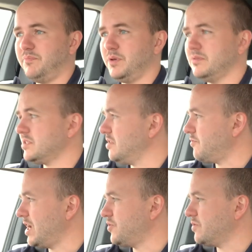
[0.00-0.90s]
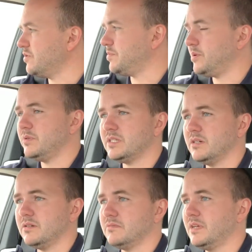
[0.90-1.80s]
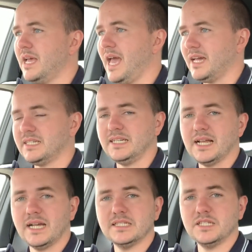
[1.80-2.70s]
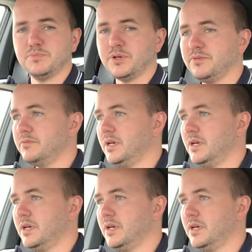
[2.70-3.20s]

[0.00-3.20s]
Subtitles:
boot, it's not a Range Rover's boot, it's not an XC90's boot,